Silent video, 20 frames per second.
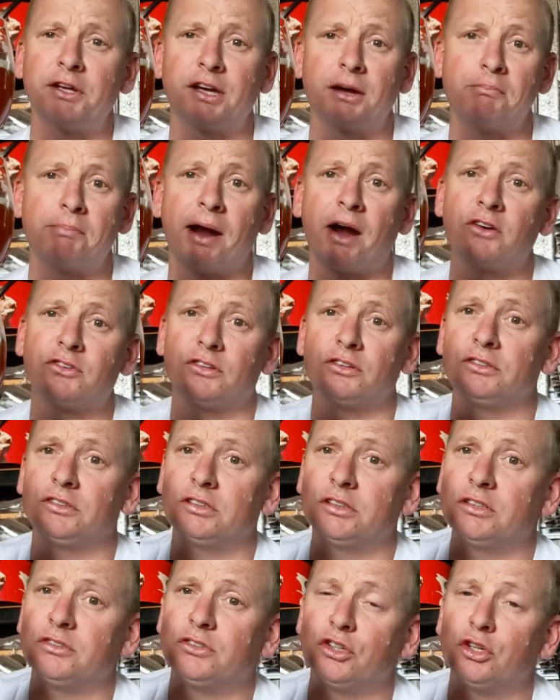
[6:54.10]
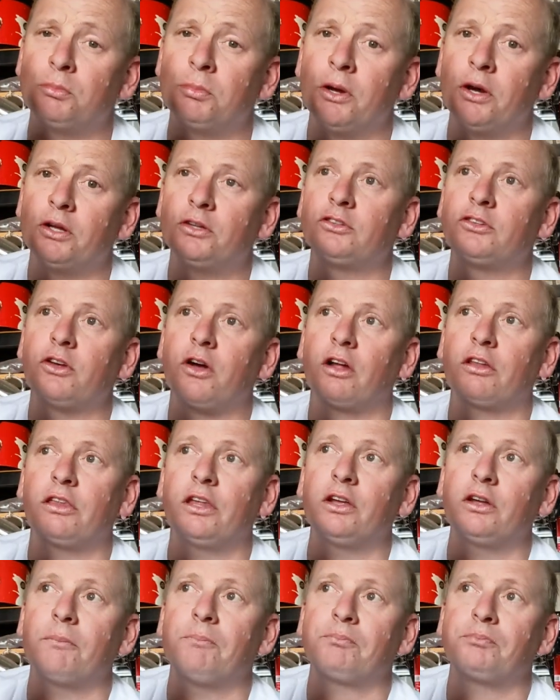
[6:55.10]
in comparison to the Two Birds, I
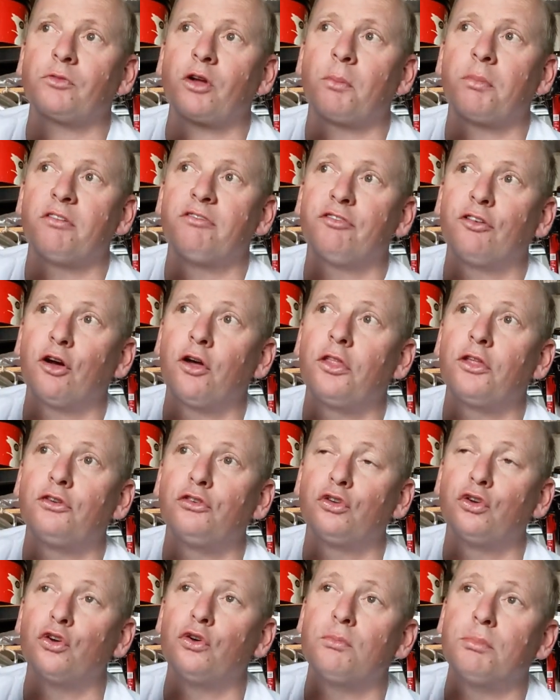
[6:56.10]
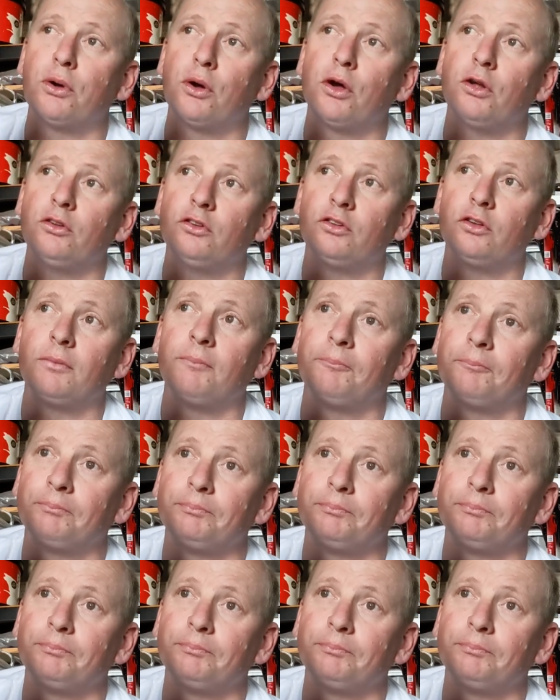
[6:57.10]
think I prefer the Two Birds